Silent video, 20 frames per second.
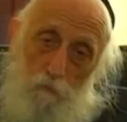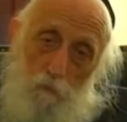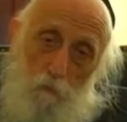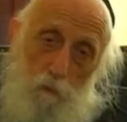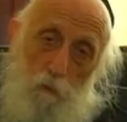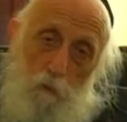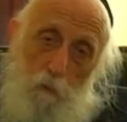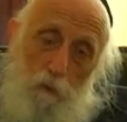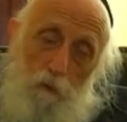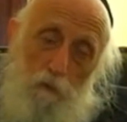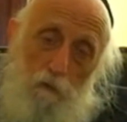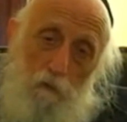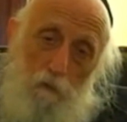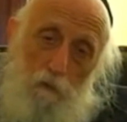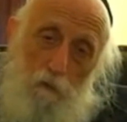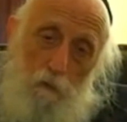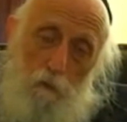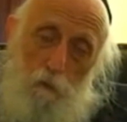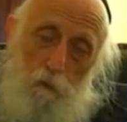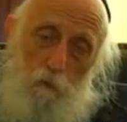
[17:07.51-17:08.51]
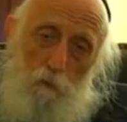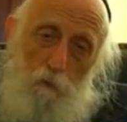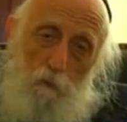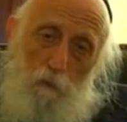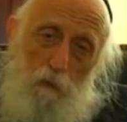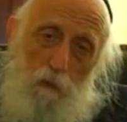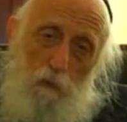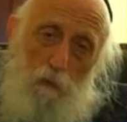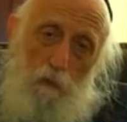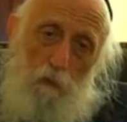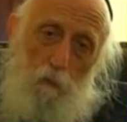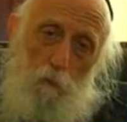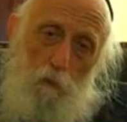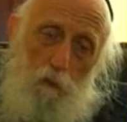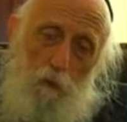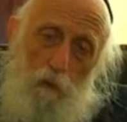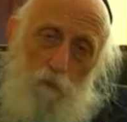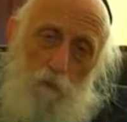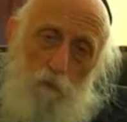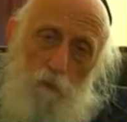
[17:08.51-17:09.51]
3 weeks, it occurred to me that
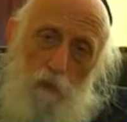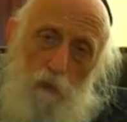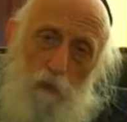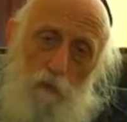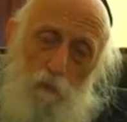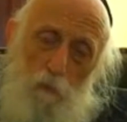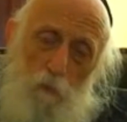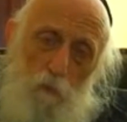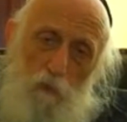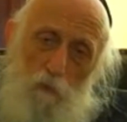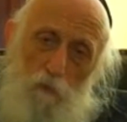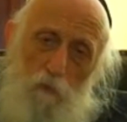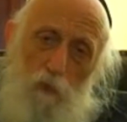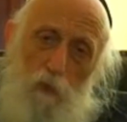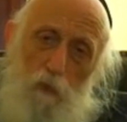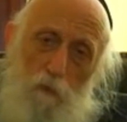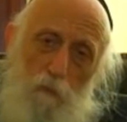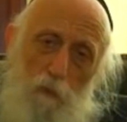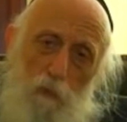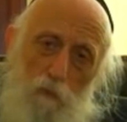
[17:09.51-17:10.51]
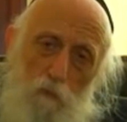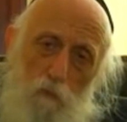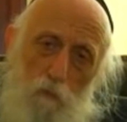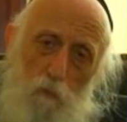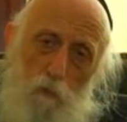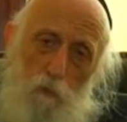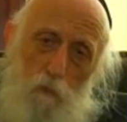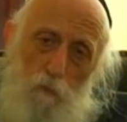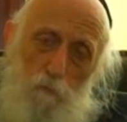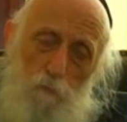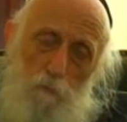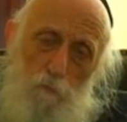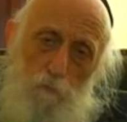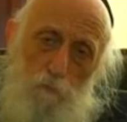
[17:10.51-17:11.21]
109 to 1 is not a bad score.